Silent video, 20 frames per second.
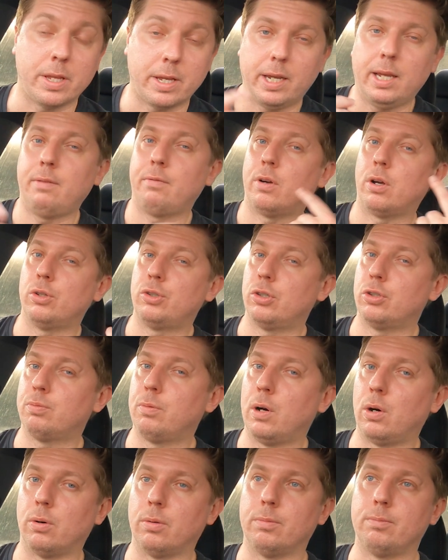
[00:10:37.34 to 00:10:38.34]
Inverse as
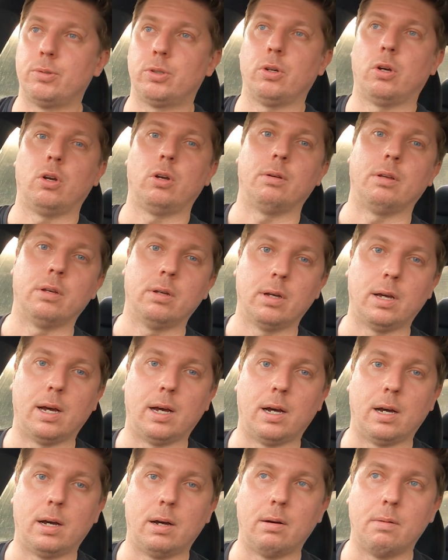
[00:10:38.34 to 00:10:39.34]
well. So
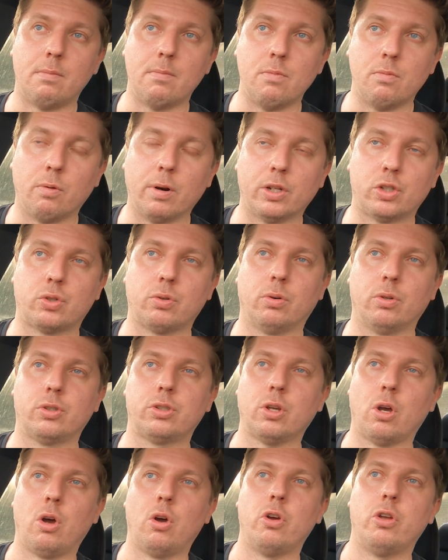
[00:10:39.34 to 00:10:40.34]

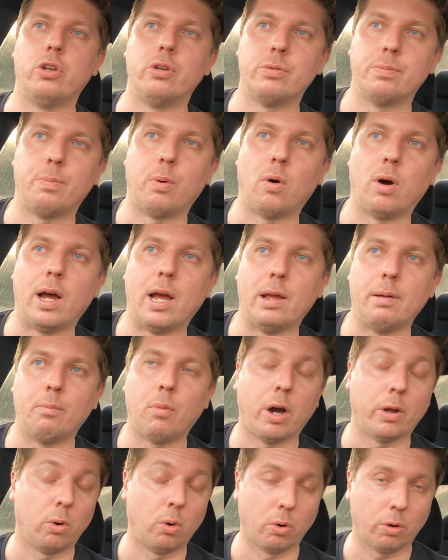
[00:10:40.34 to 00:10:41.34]
restaurants owned by
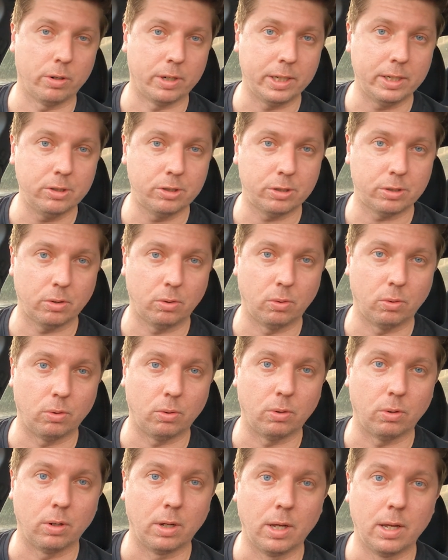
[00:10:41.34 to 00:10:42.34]
minorities
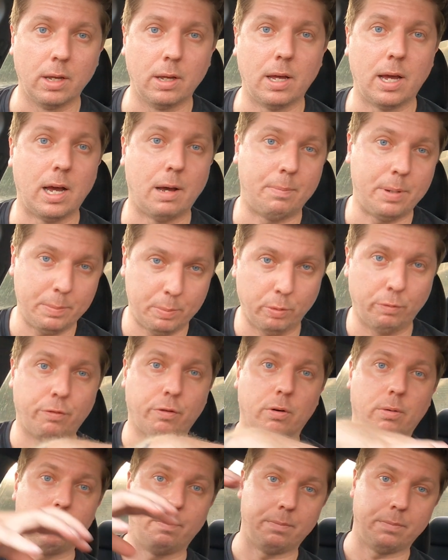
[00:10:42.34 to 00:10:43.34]
or people
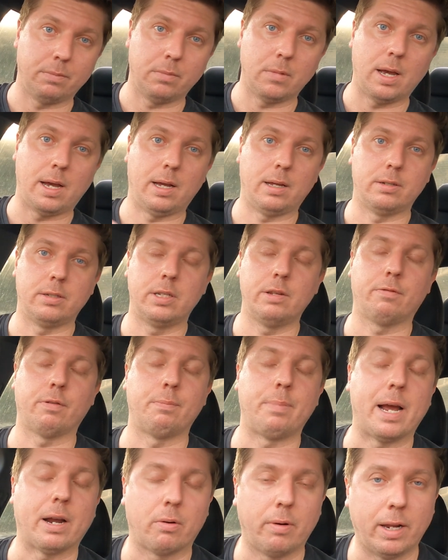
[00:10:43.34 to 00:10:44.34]
from different
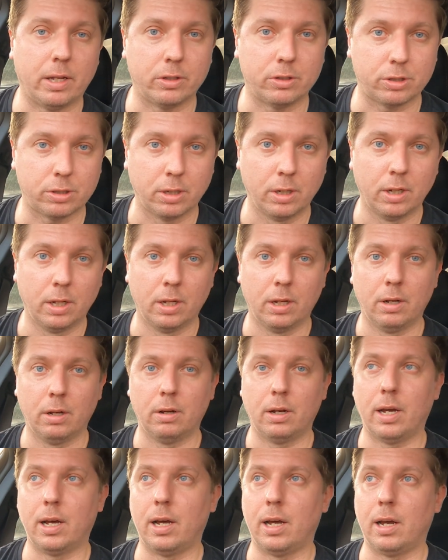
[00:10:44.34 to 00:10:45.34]
backgrounds
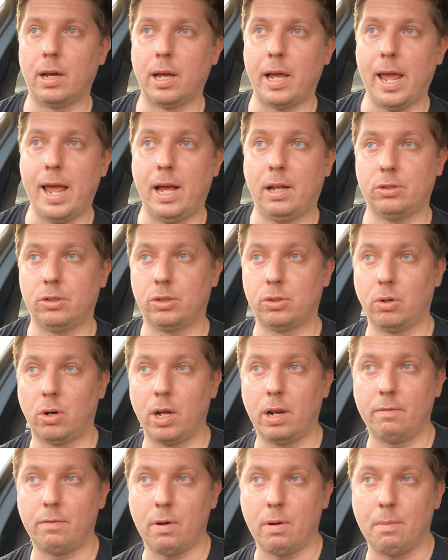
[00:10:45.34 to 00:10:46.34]

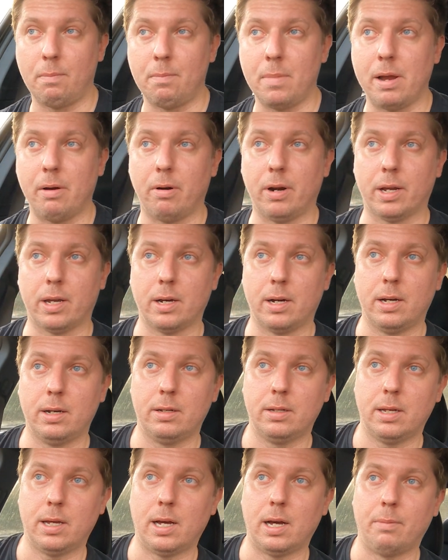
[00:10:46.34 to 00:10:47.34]
outside of America
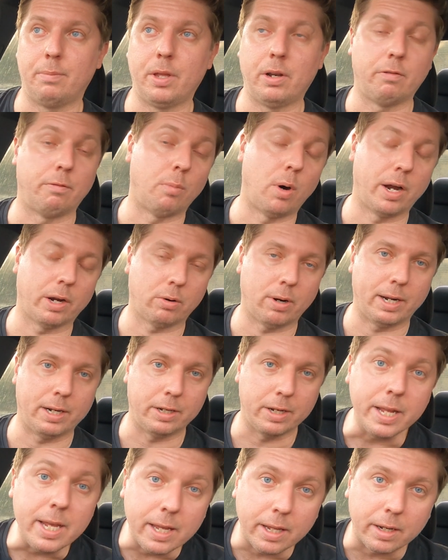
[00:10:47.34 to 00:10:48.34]
that have
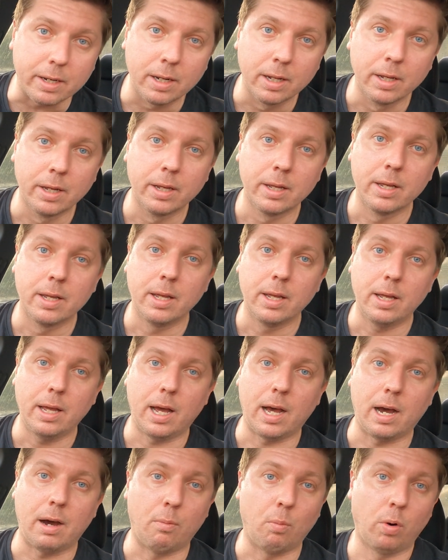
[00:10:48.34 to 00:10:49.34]
migrated in,
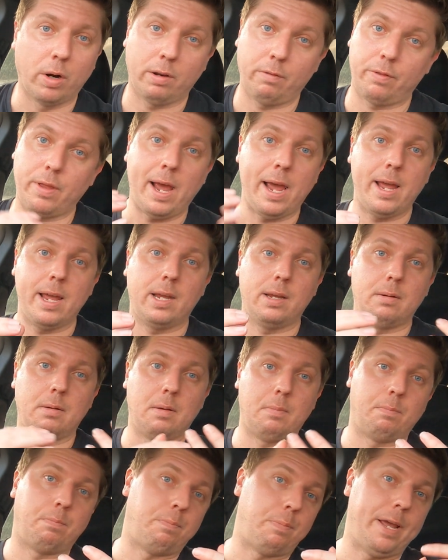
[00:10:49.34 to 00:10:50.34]
what if they
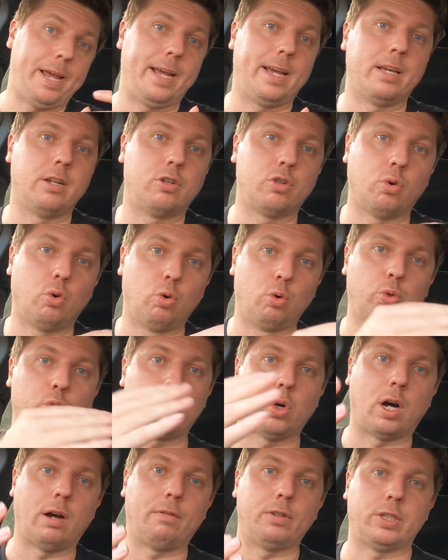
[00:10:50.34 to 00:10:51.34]
banned all
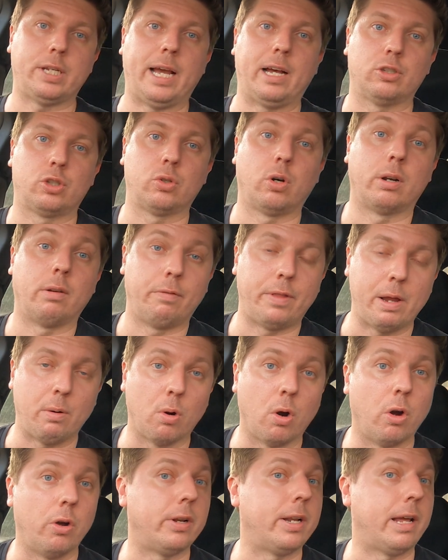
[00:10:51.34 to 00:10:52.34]
drivers outside of
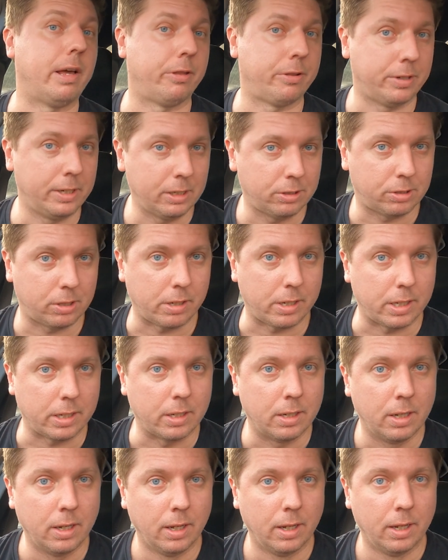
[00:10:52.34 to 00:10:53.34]
their own ethnicity?